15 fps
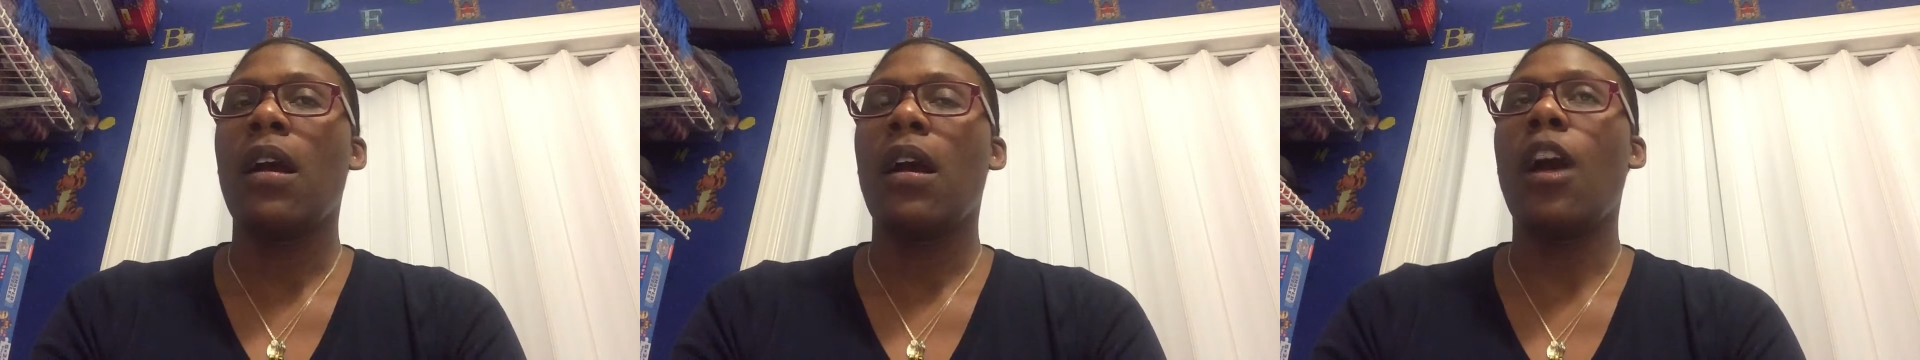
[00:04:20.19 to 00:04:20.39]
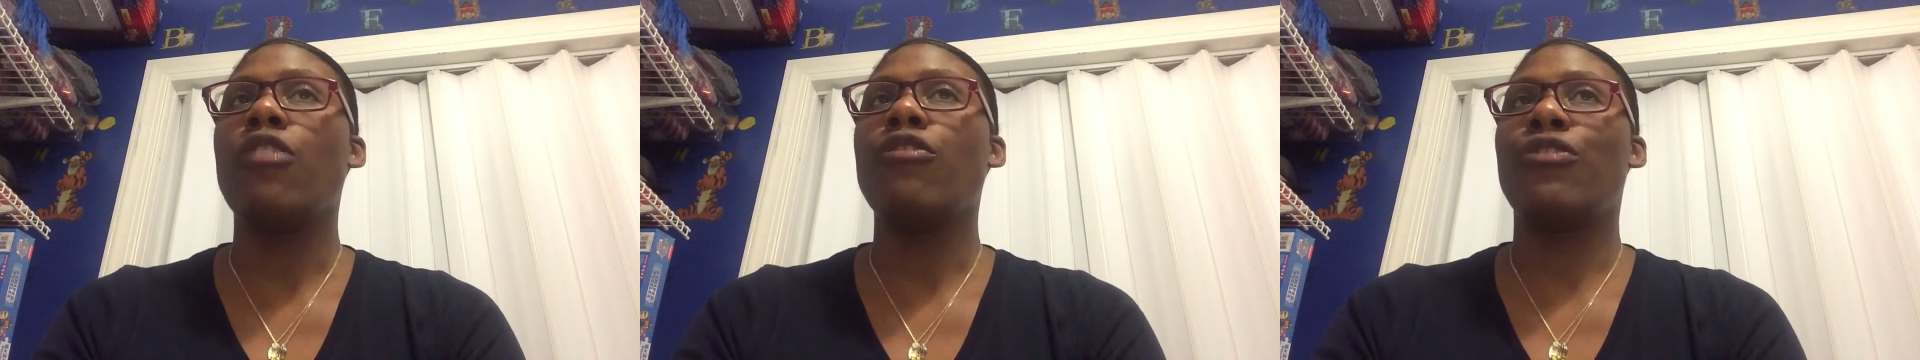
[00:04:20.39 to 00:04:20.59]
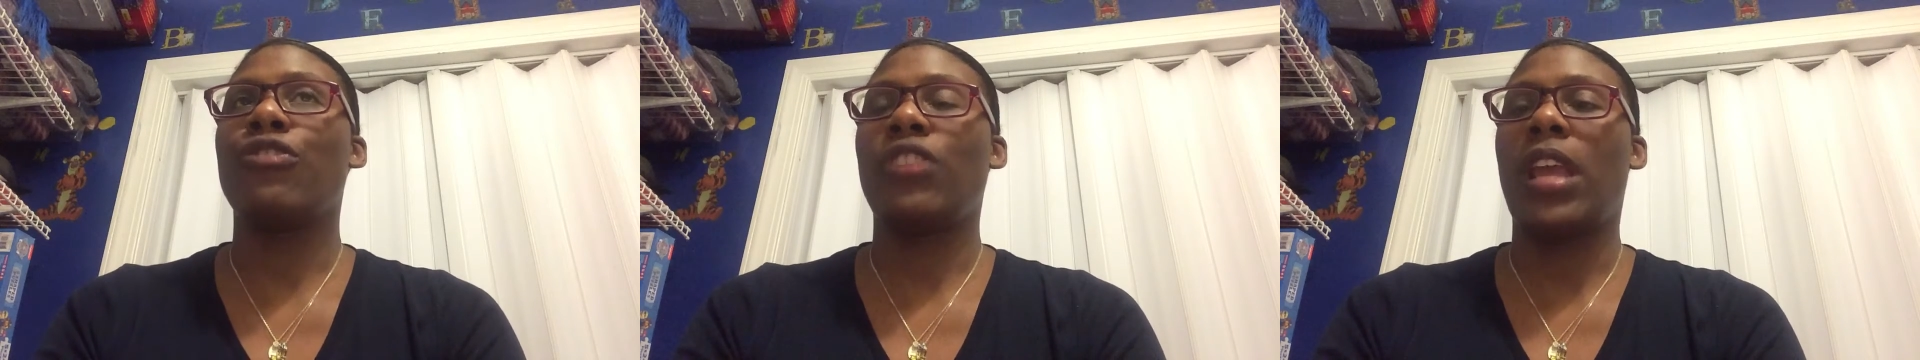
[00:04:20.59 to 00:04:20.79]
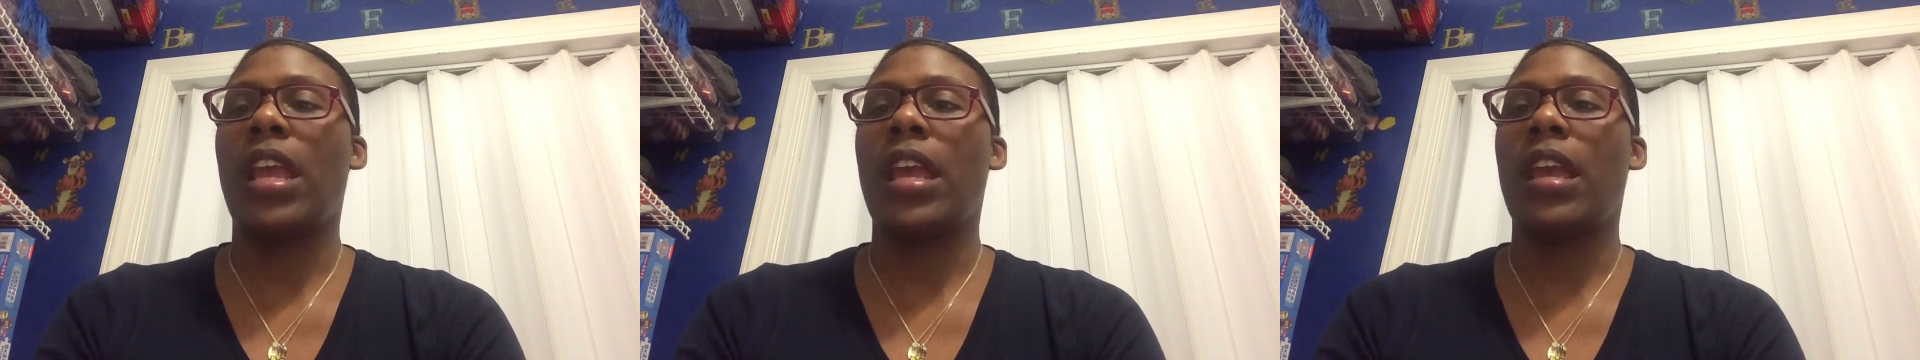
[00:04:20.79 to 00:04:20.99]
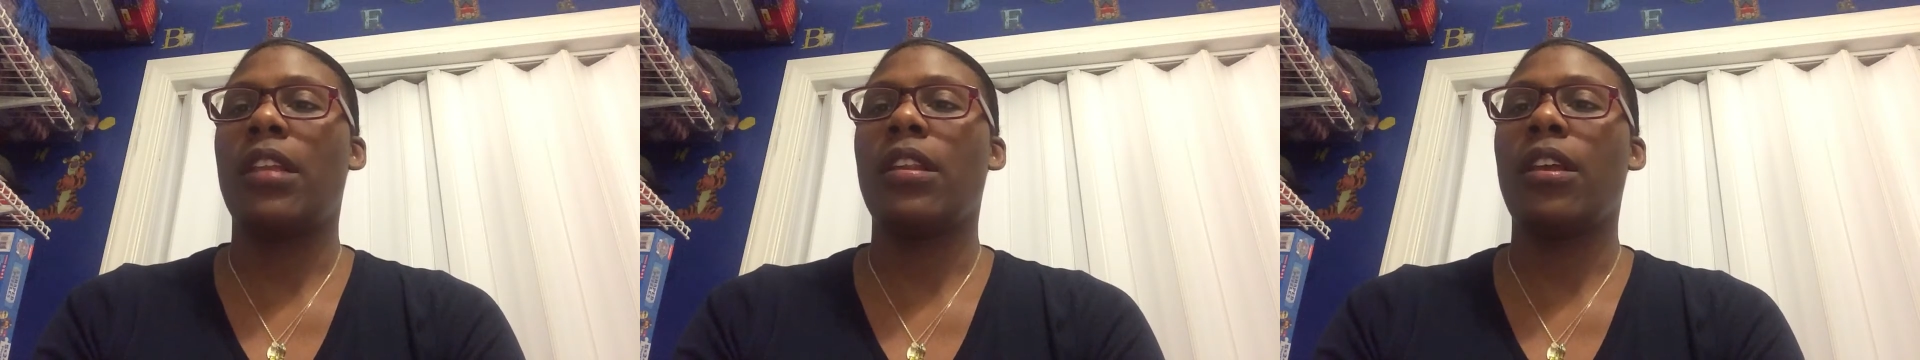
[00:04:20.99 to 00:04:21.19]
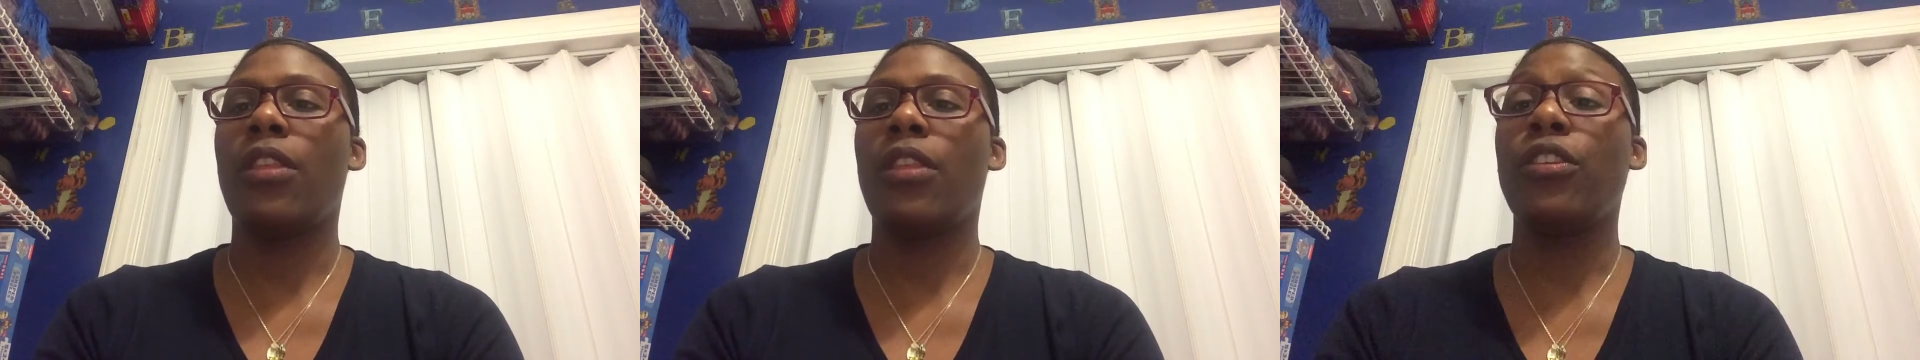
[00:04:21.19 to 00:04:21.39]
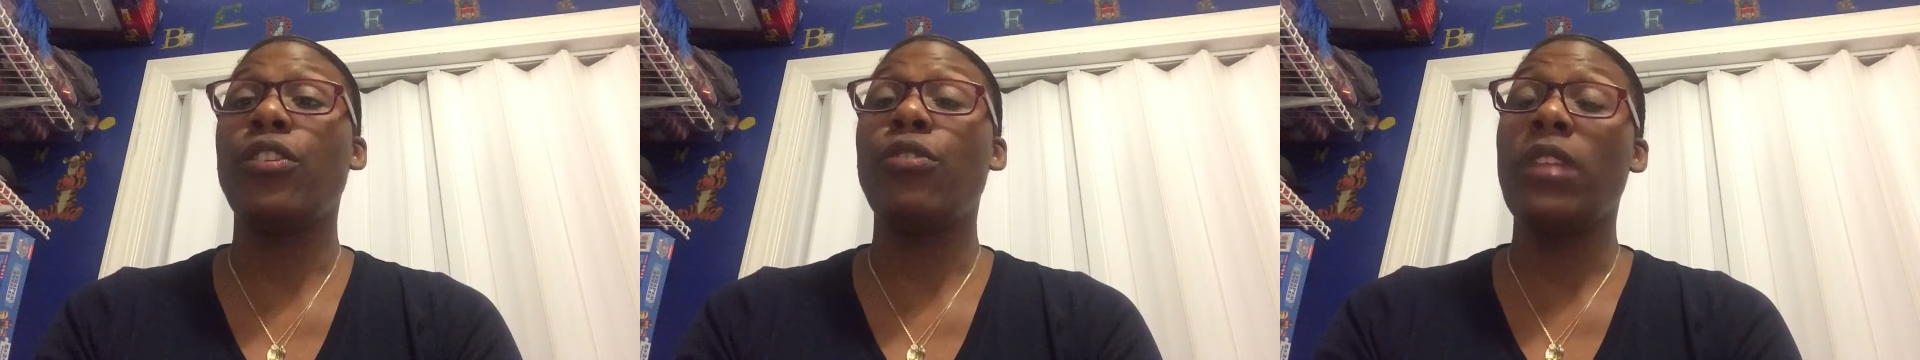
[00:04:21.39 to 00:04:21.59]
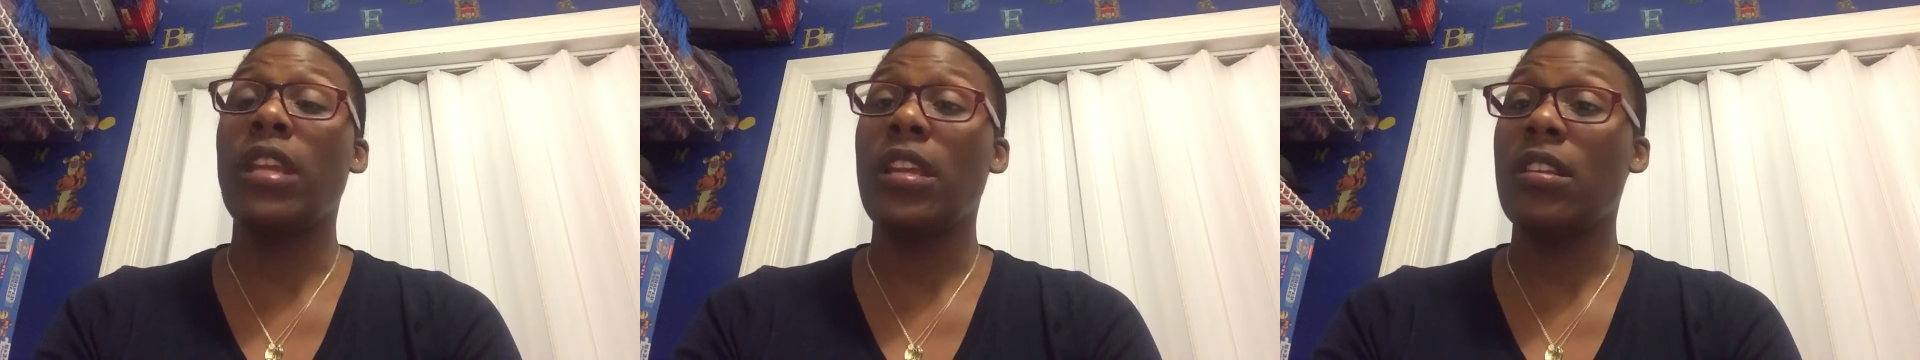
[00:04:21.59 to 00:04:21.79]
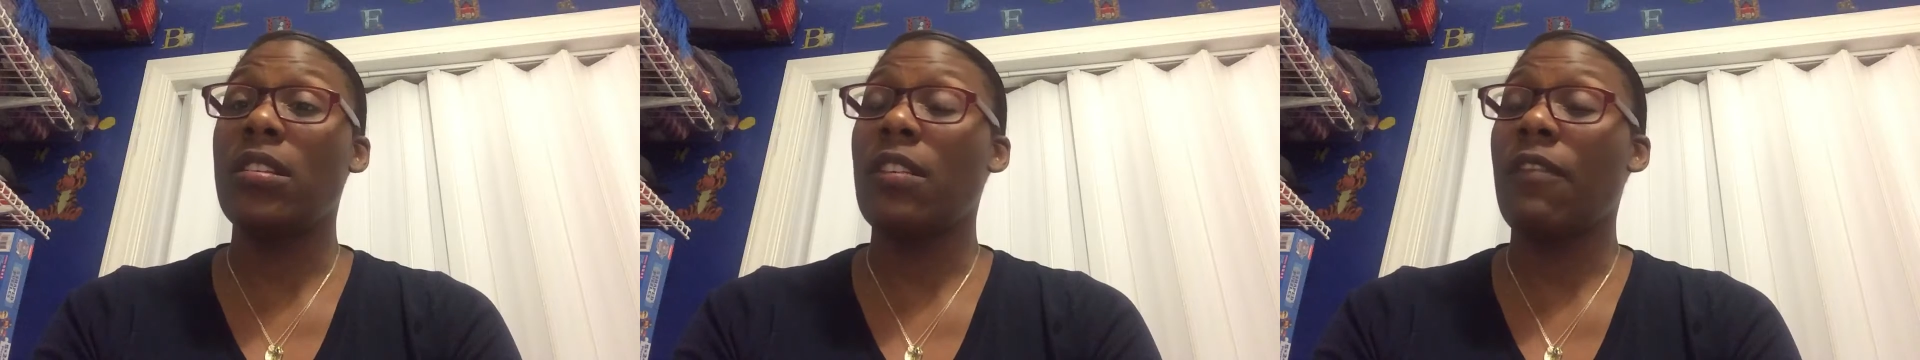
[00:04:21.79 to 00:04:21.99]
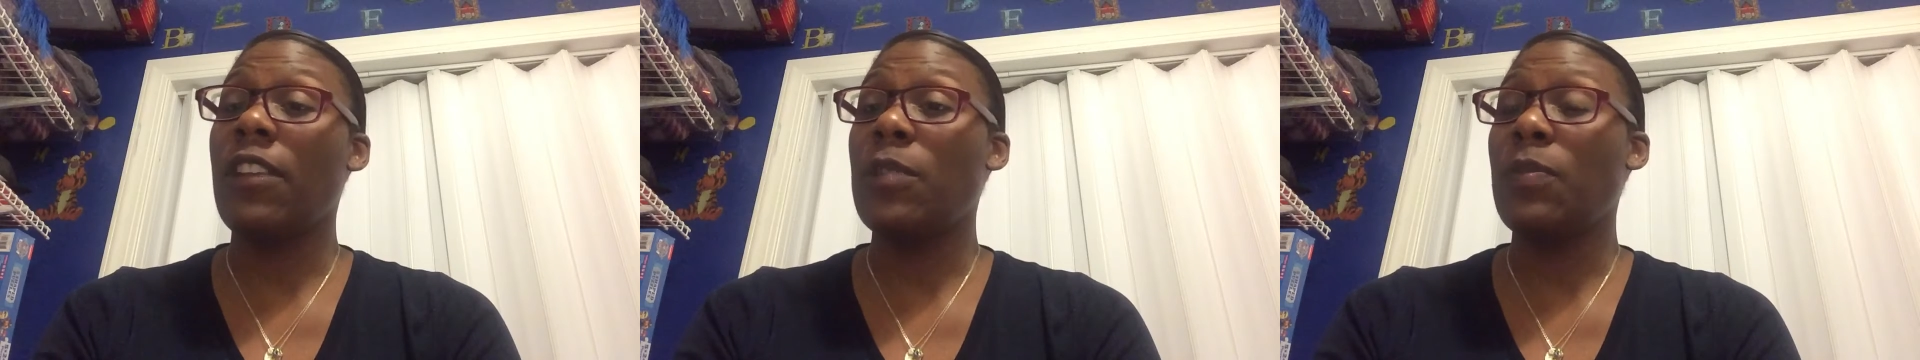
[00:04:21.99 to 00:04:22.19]
understand the
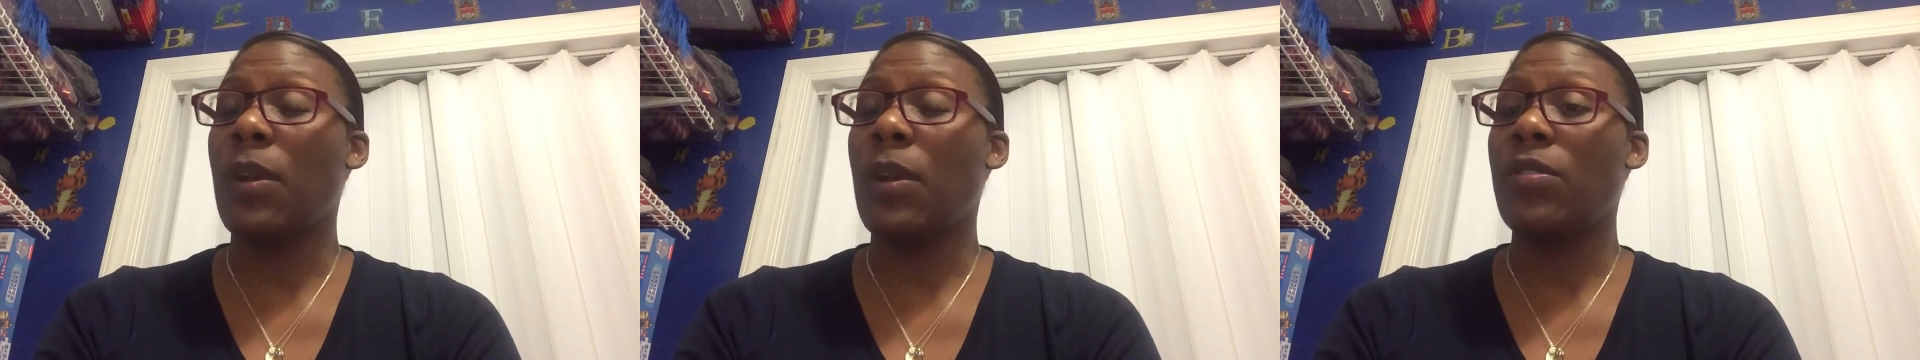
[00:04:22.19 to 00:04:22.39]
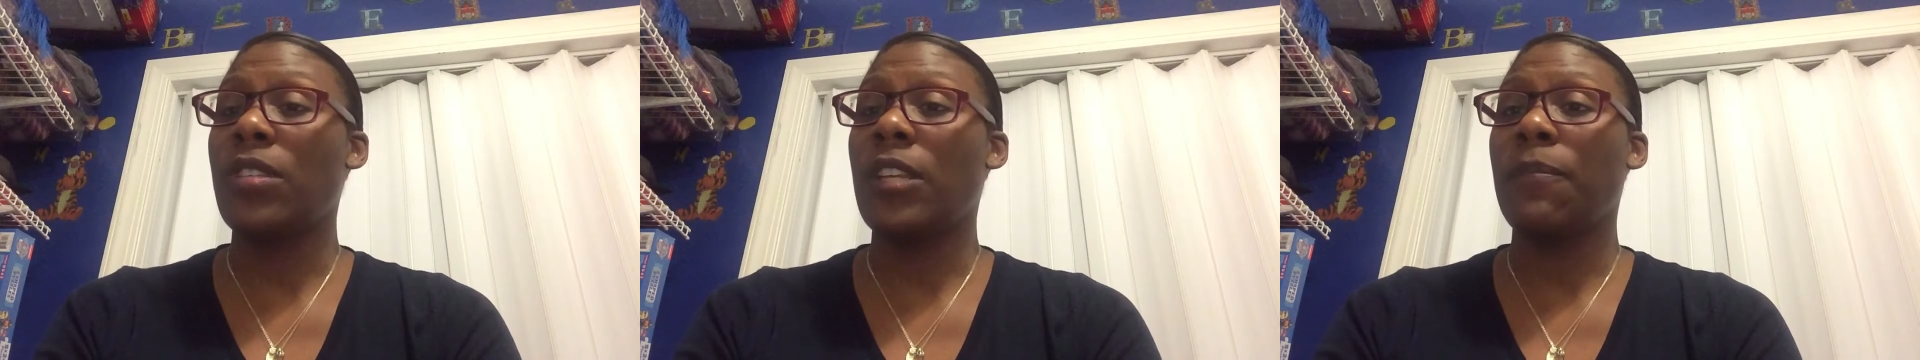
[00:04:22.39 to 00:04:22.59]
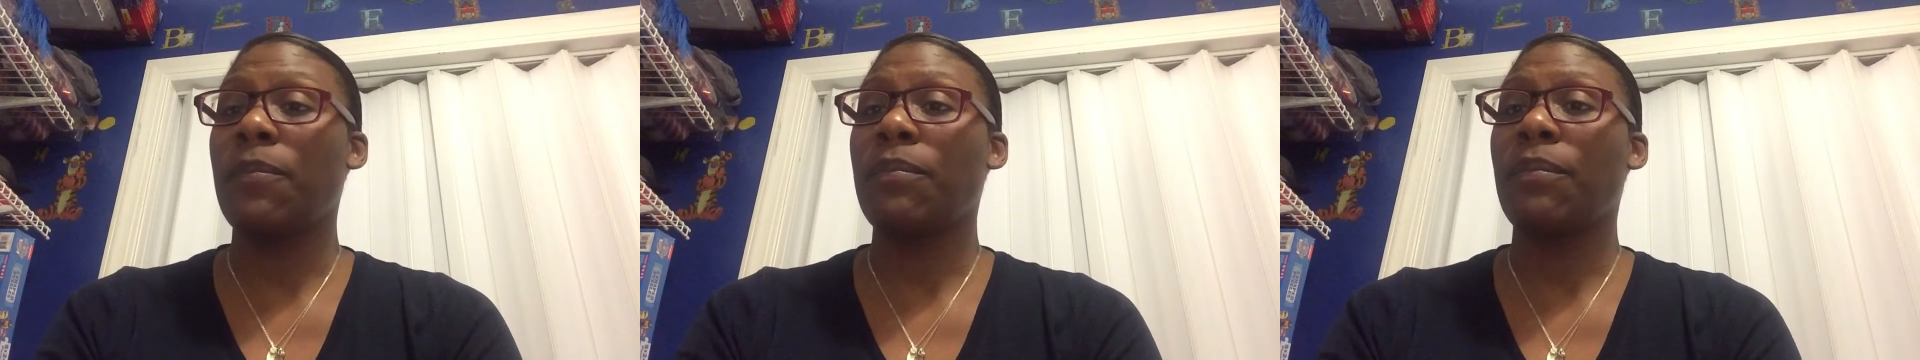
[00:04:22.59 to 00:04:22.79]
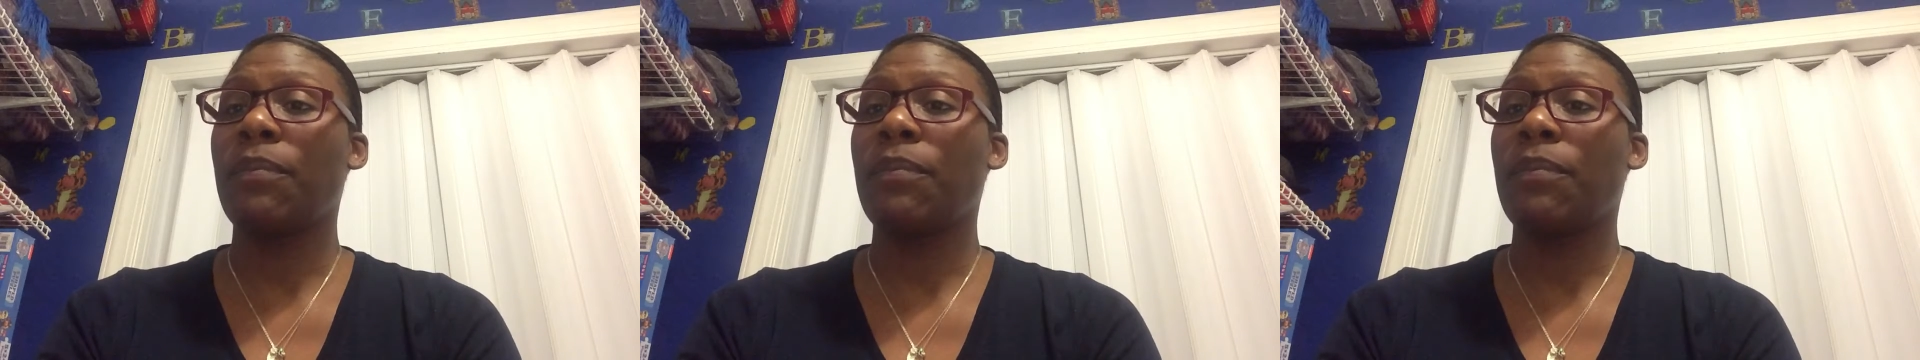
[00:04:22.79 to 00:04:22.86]
uniqueness of each person,